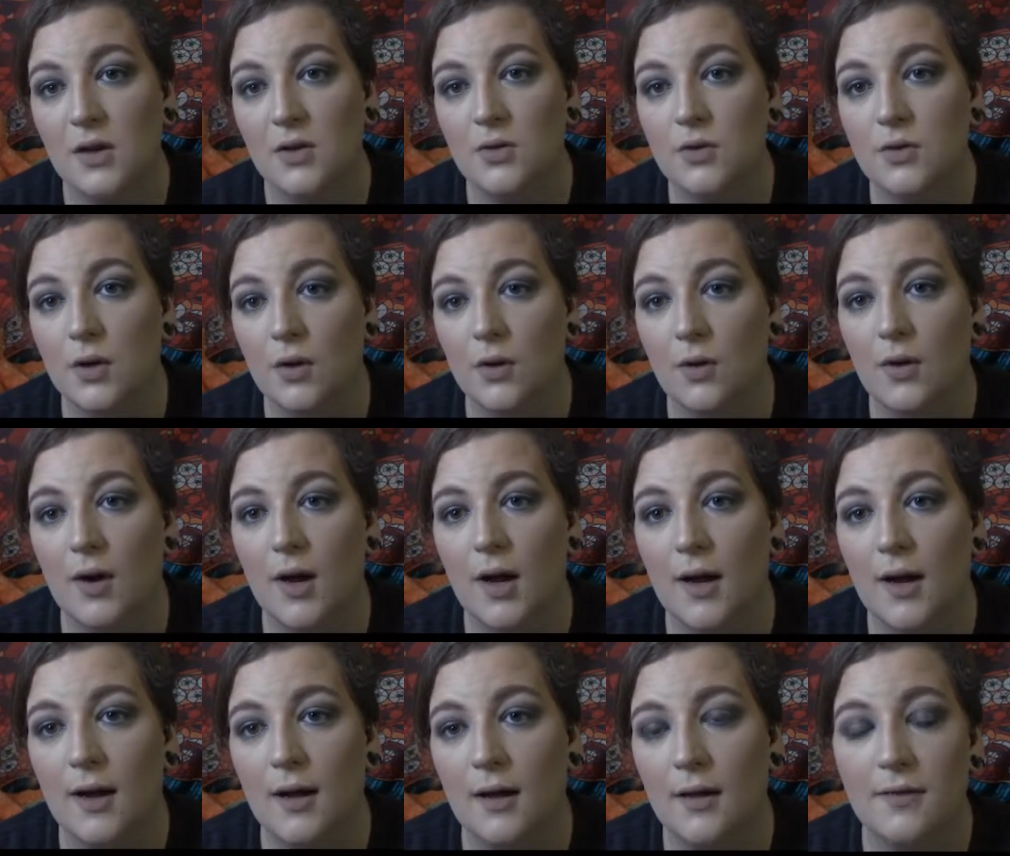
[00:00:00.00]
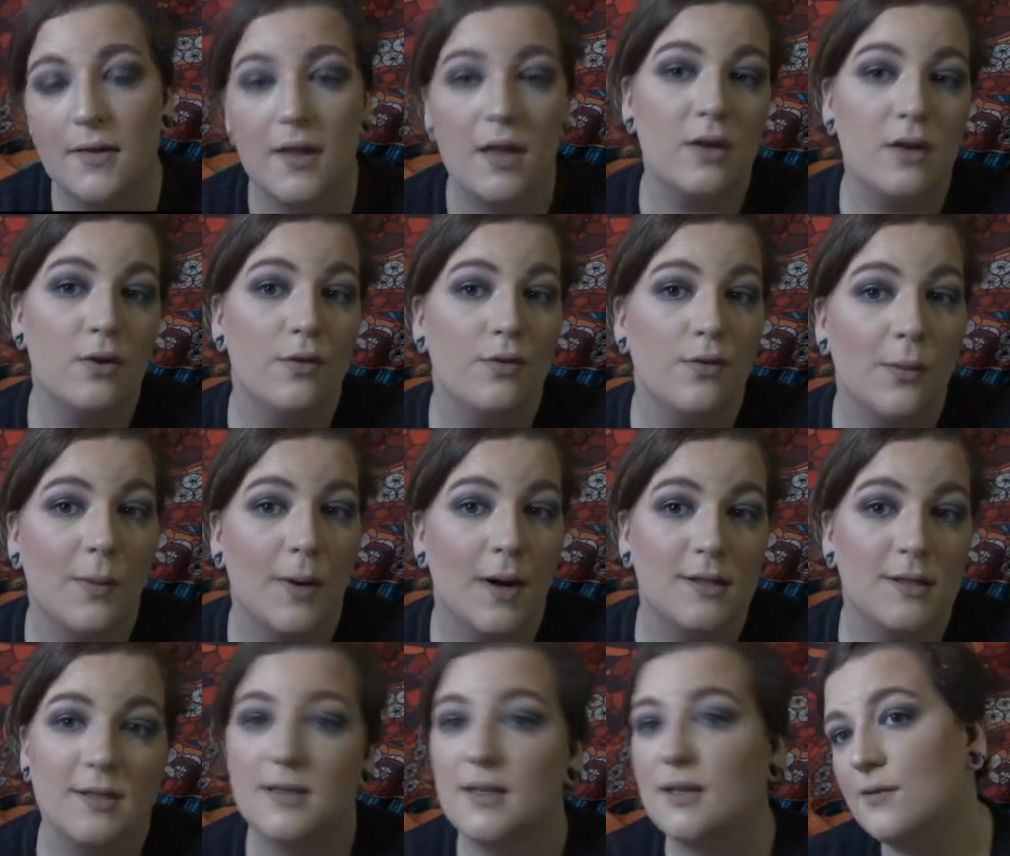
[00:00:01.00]
So thank you for
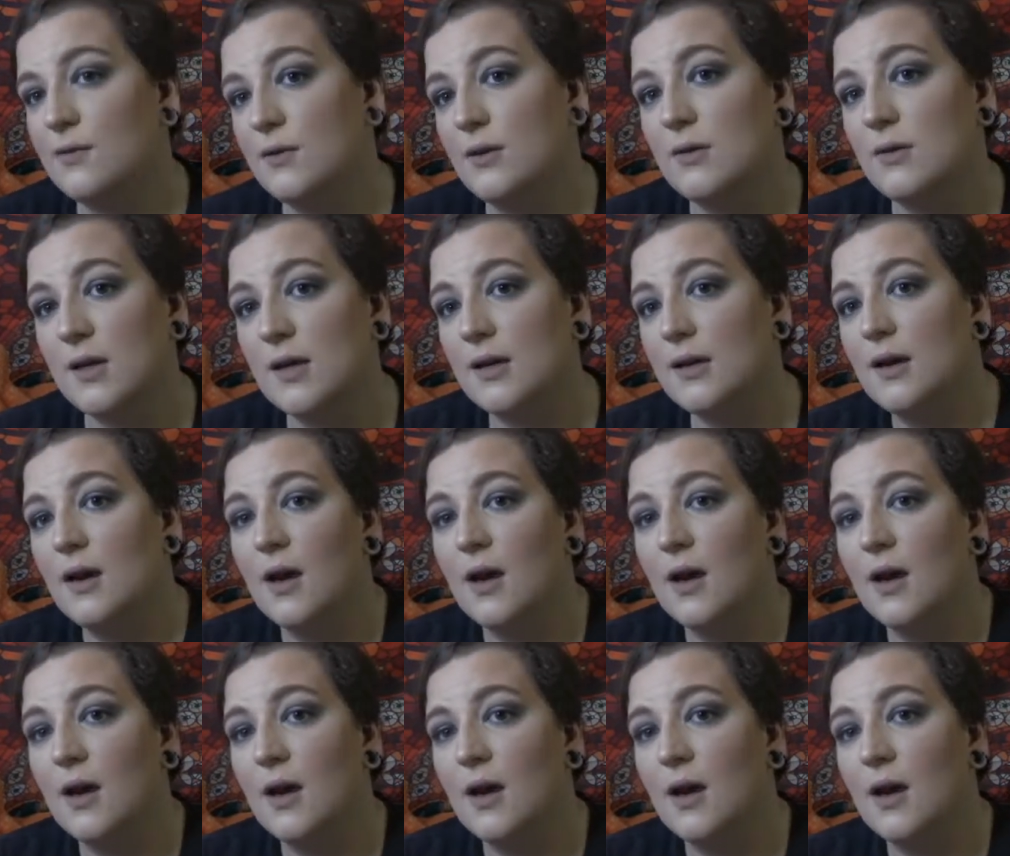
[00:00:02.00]
watching if you did.